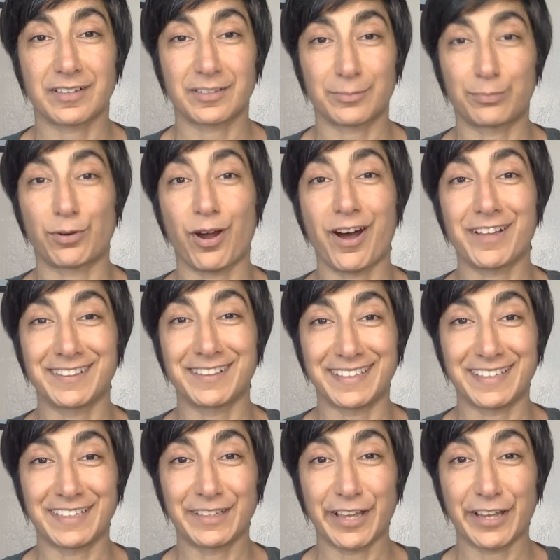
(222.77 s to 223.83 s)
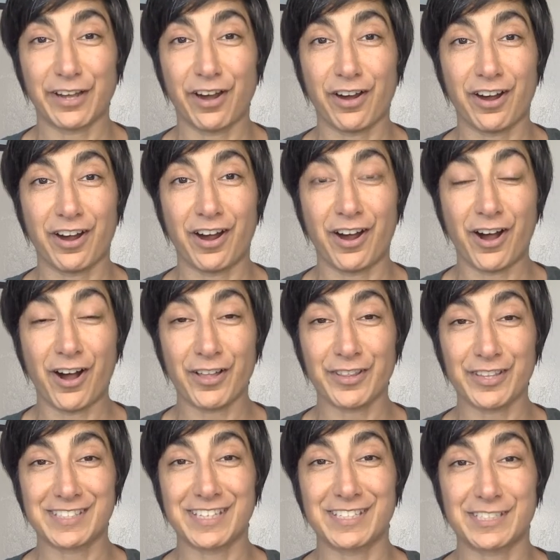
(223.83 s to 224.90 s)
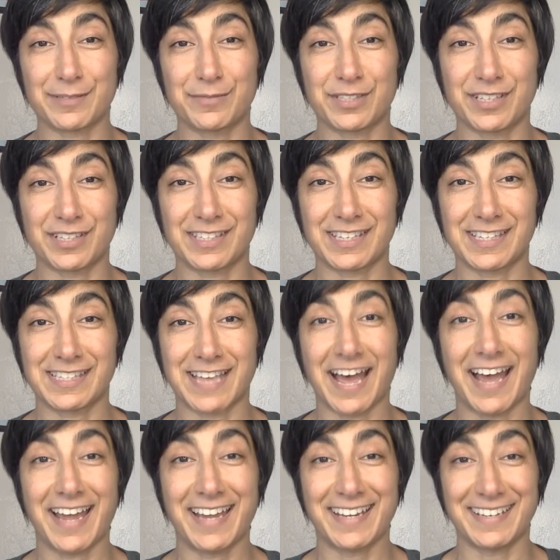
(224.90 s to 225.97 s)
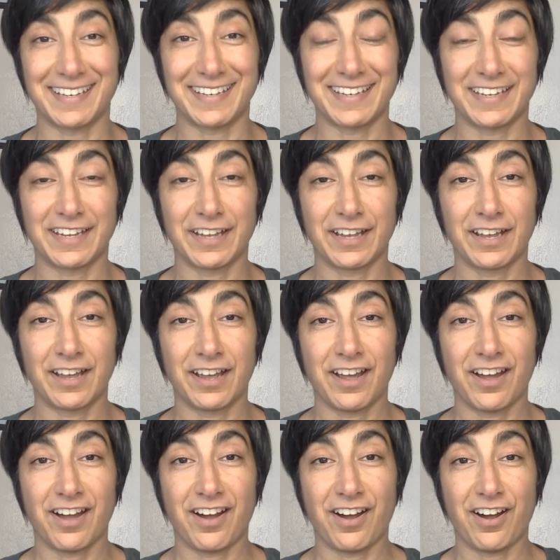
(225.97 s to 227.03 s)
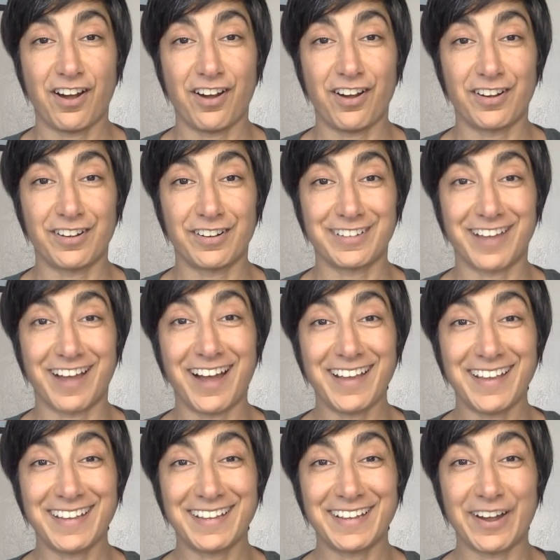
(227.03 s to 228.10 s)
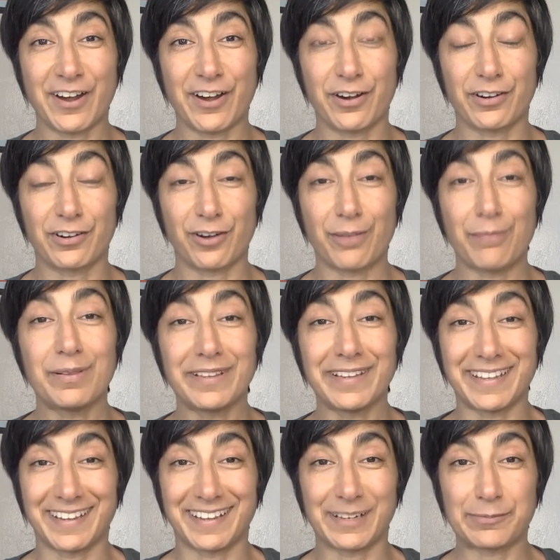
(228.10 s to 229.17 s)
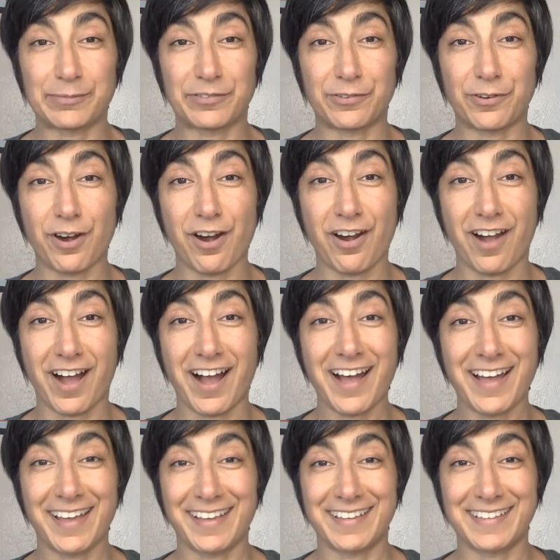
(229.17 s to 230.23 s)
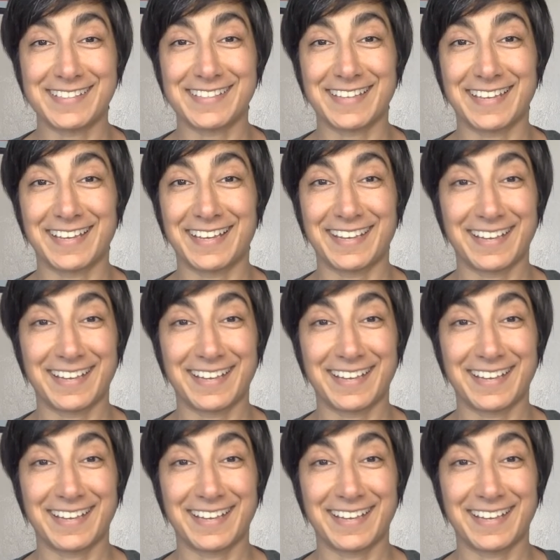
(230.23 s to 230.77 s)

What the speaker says: broadly, like all the systems in society are dying, are crumbling before our eyes, like